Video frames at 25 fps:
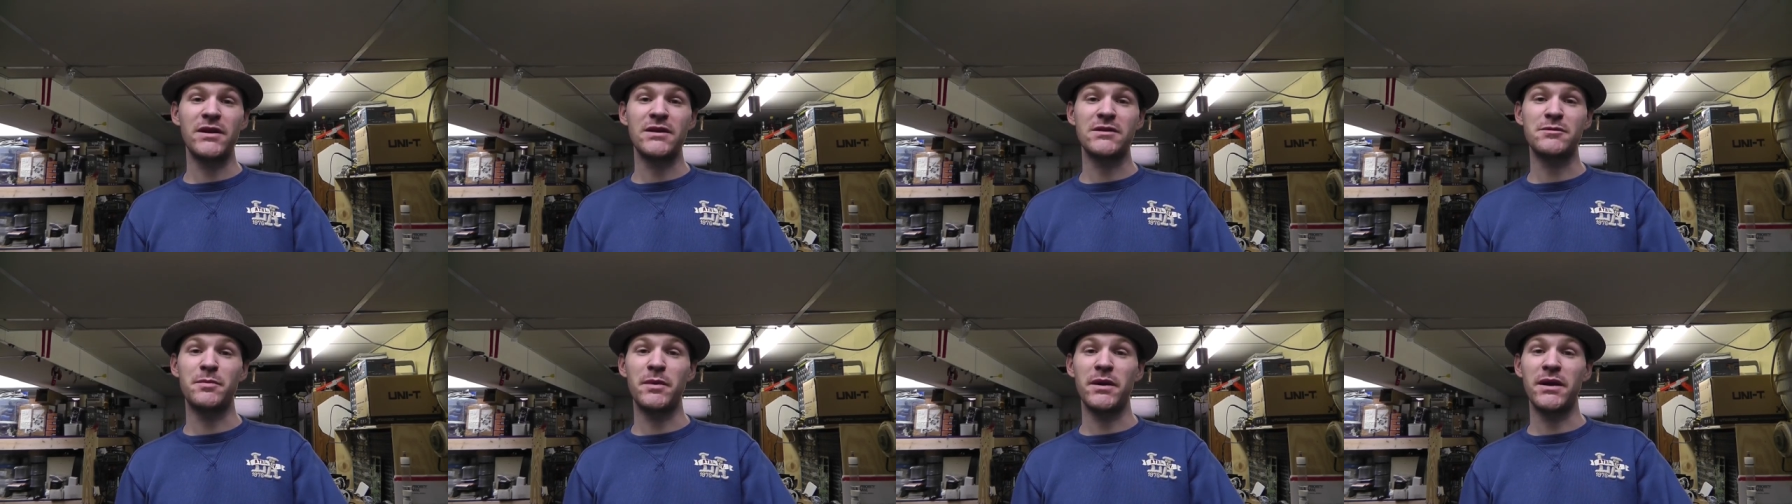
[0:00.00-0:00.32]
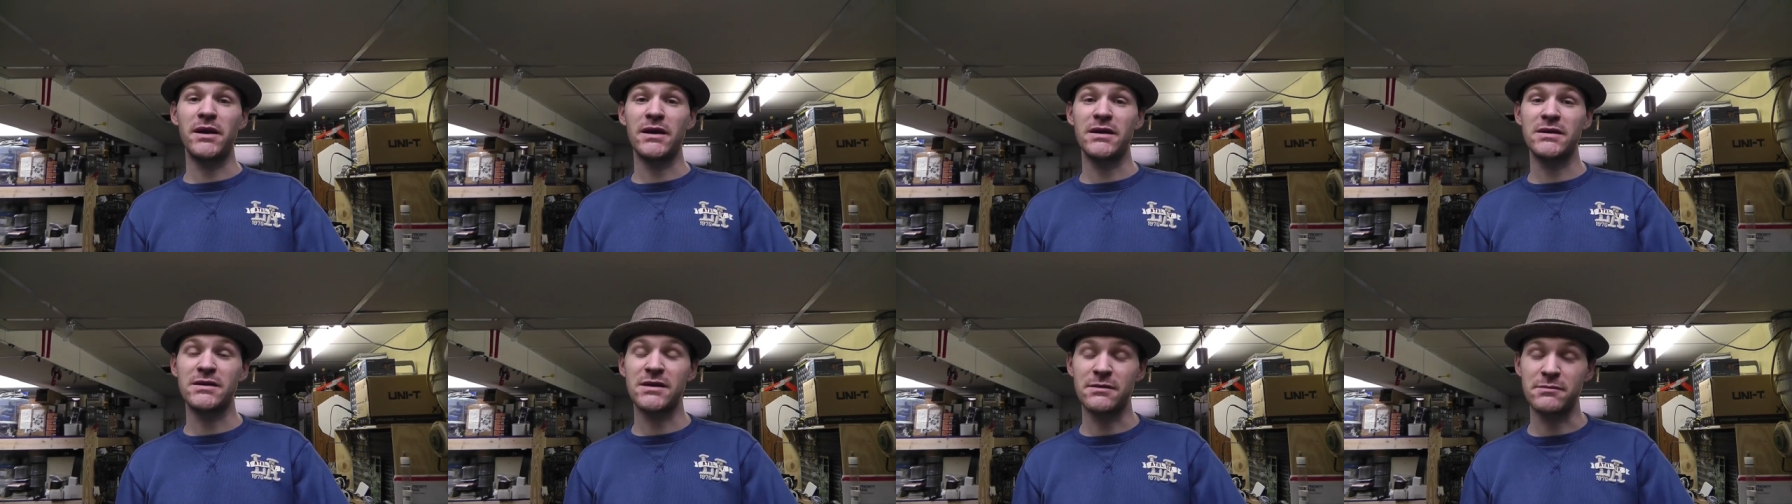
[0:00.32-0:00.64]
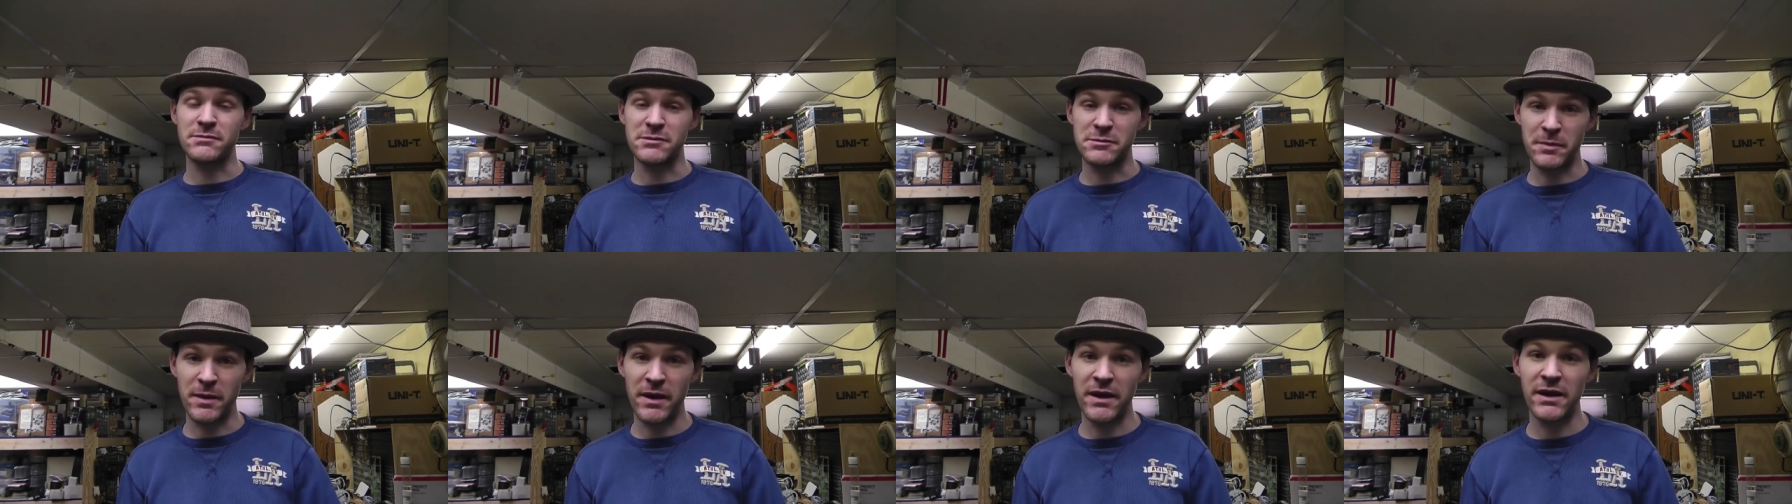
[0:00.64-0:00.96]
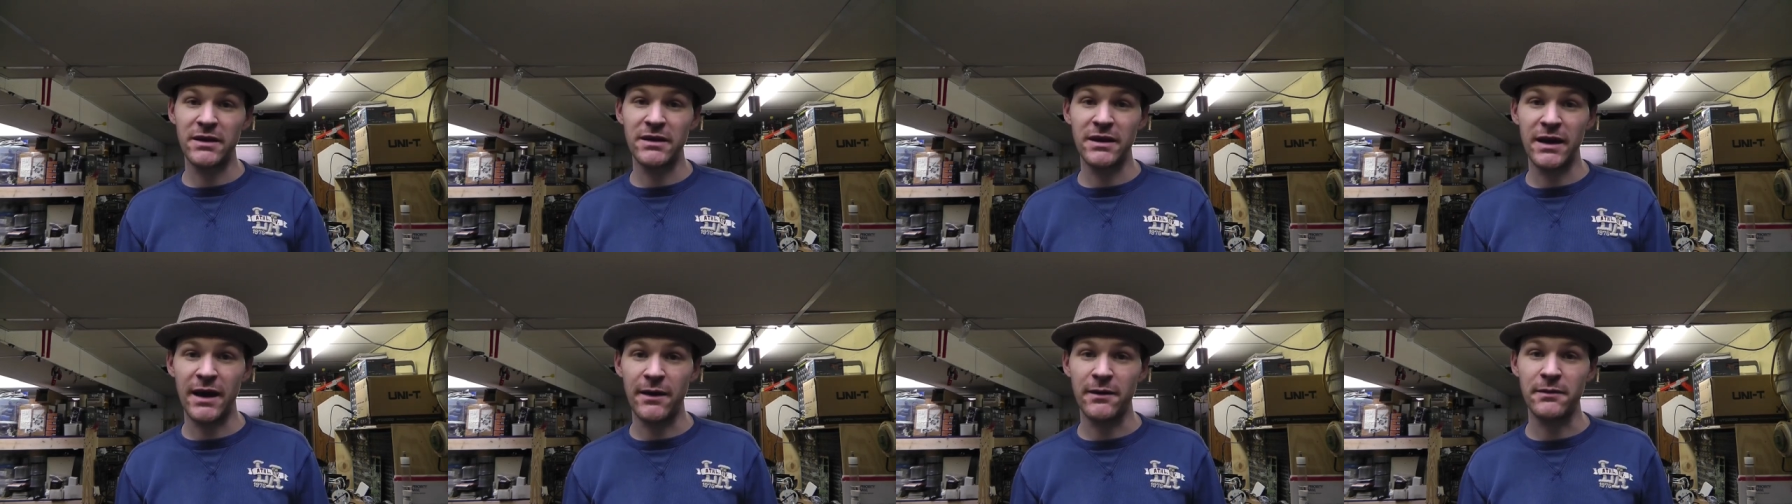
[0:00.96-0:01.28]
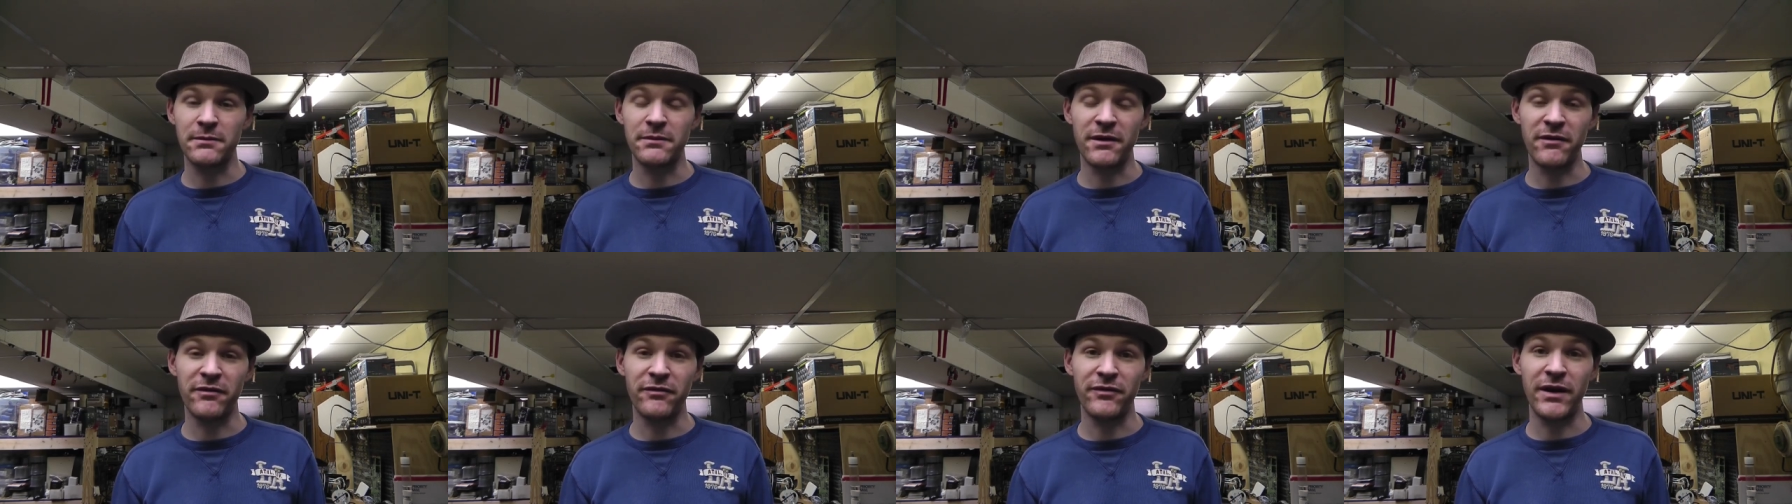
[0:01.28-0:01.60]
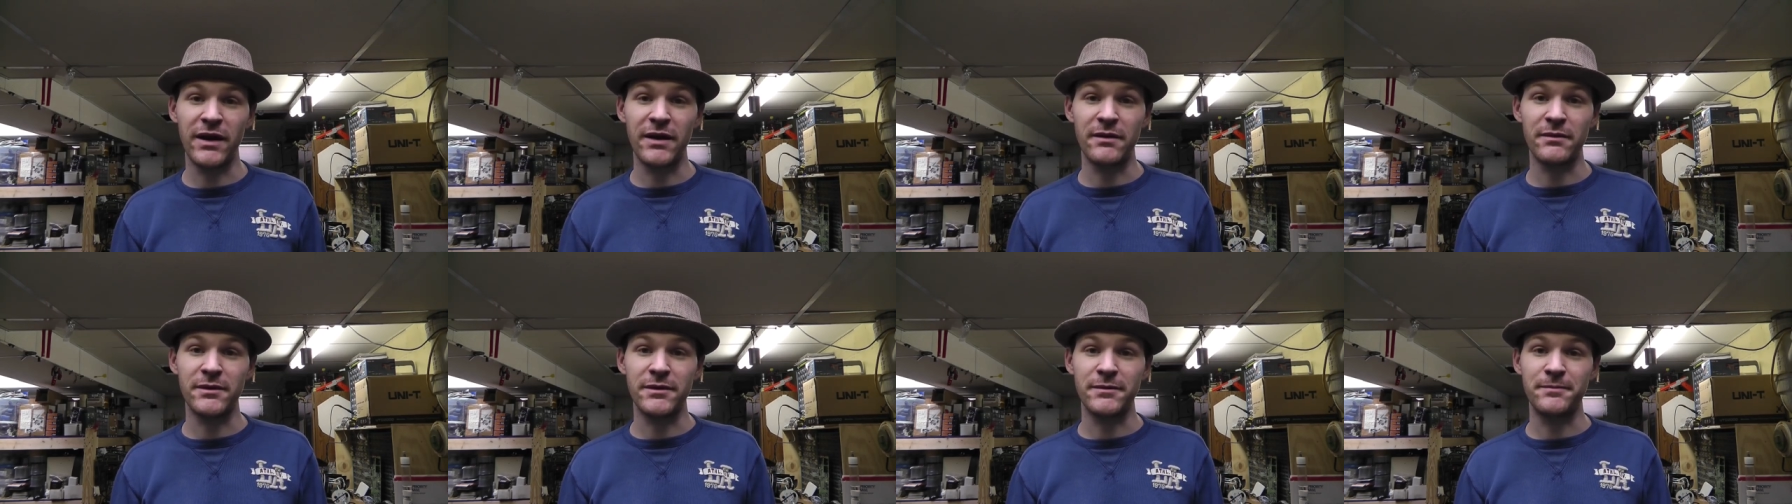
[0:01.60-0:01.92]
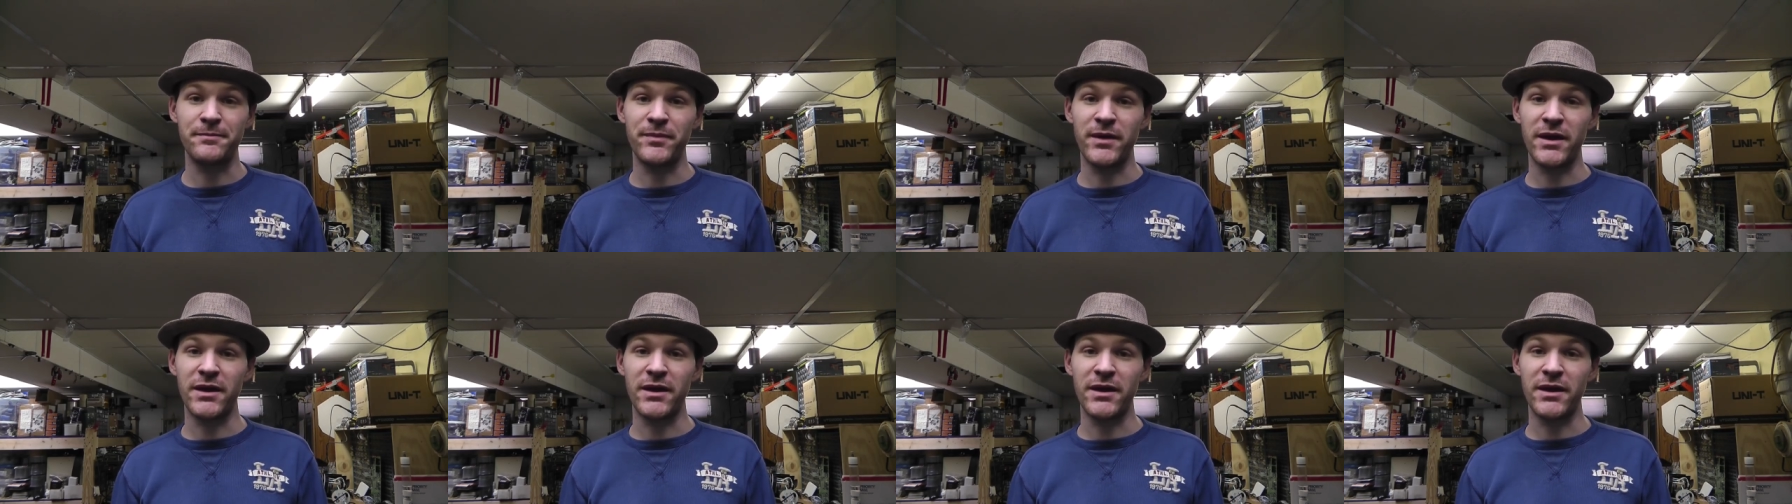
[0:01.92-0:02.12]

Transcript: it's because I'm spending time with my family.